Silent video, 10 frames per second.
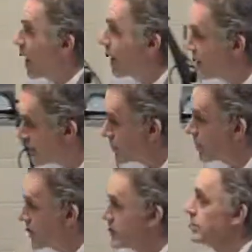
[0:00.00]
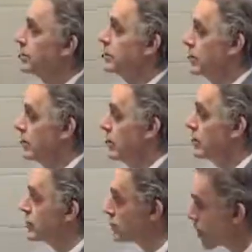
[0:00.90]
Is it reasonable to
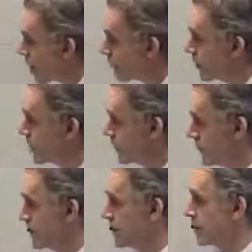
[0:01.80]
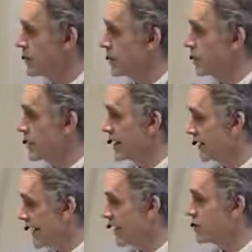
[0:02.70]
start with the presupposition that
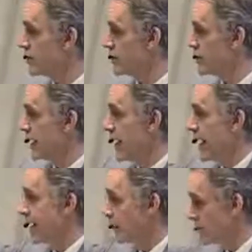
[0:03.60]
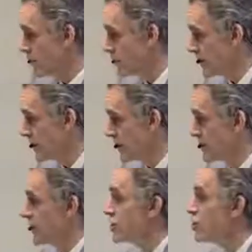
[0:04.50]
intelligence and university
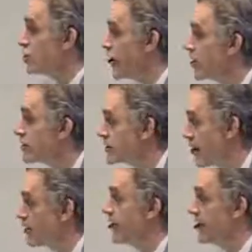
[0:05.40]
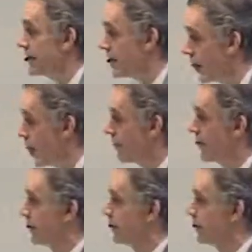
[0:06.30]
success share something in common?